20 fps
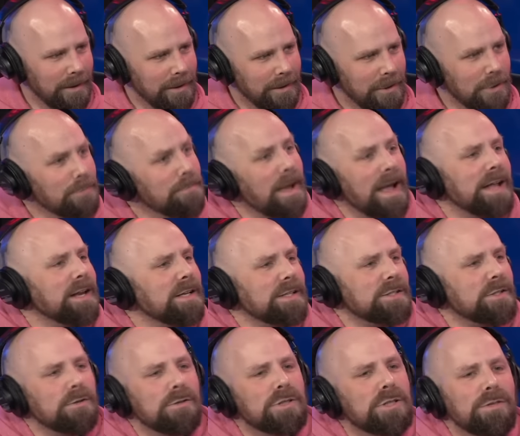You made it
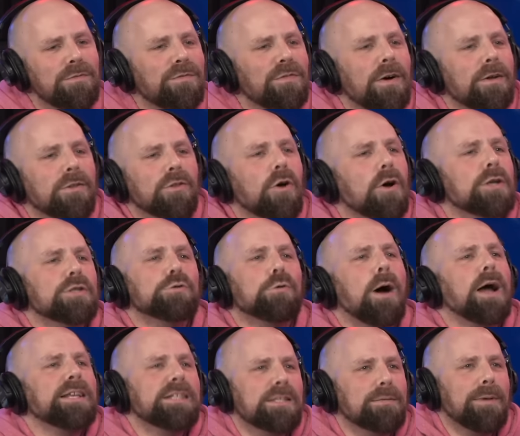so she thought
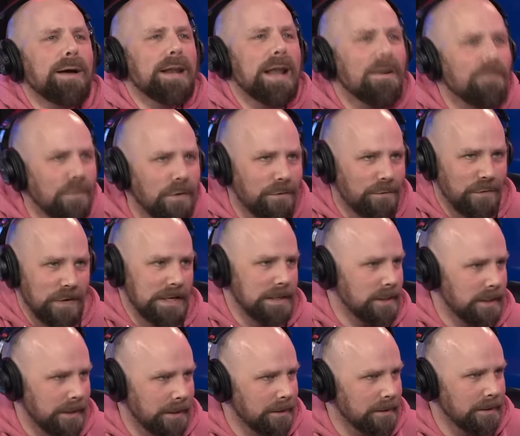twice about ever
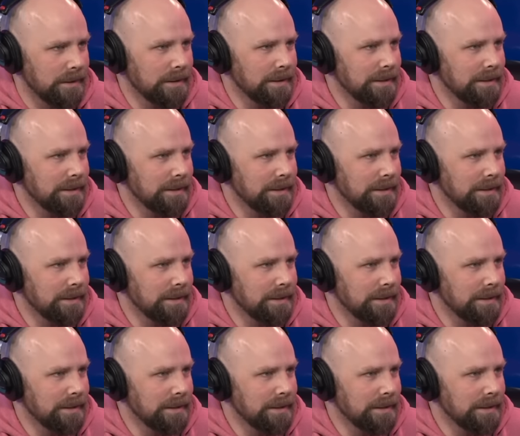feeling.